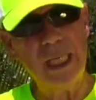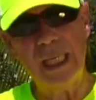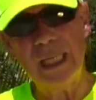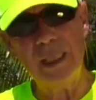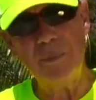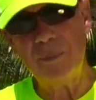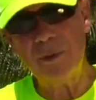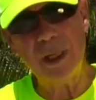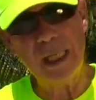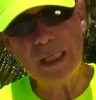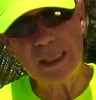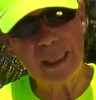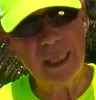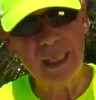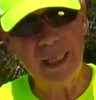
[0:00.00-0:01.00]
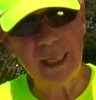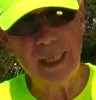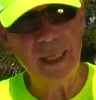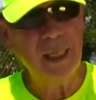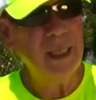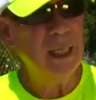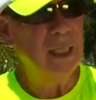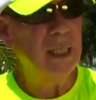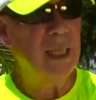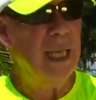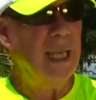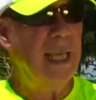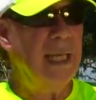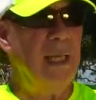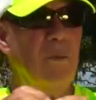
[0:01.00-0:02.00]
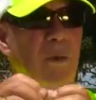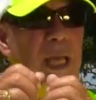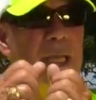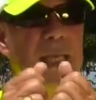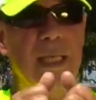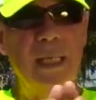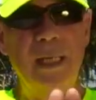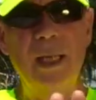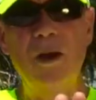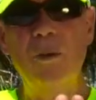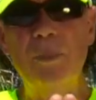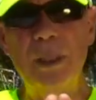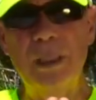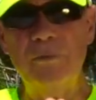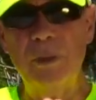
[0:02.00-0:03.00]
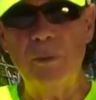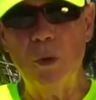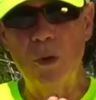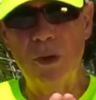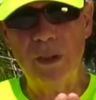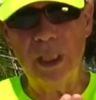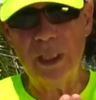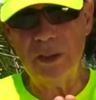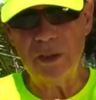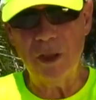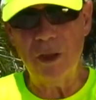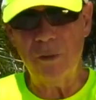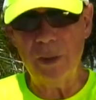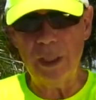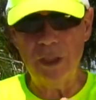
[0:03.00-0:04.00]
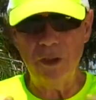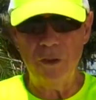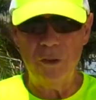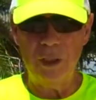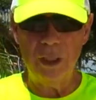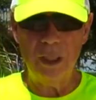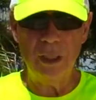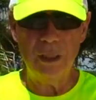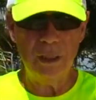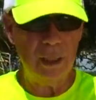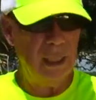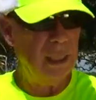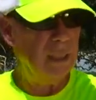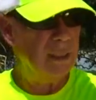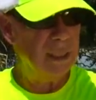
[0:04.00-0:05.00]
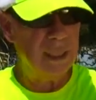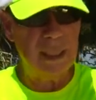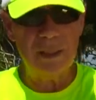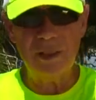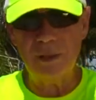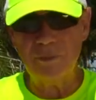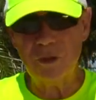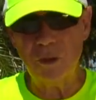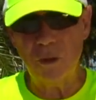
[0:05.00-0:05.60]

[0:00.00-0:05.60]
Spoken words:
any price, any way he could help even more than he's already doing to get some